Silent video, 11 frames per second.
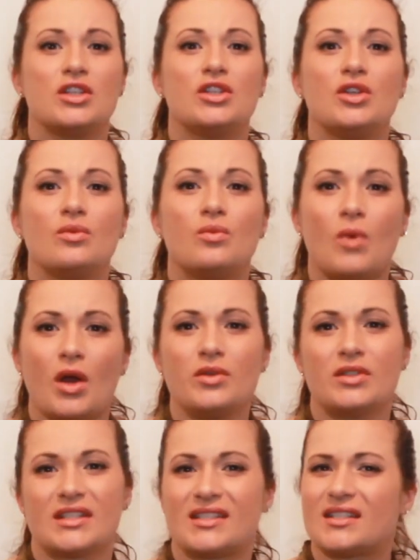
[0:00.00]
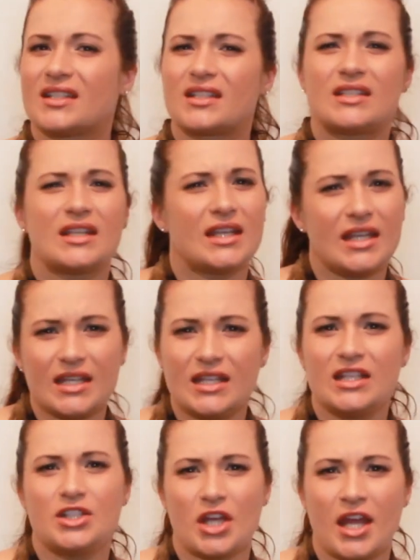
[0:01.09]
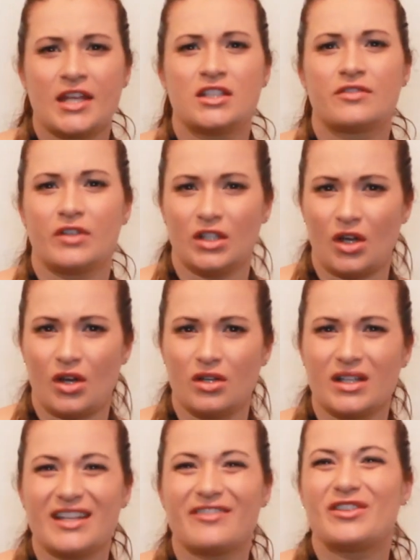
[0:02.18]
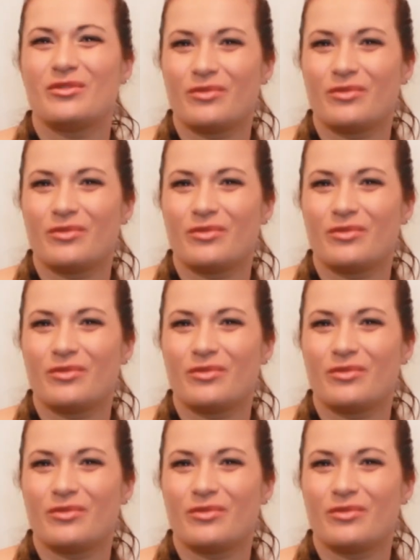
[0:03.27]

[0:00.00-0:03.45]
You won't stick to any change for long if you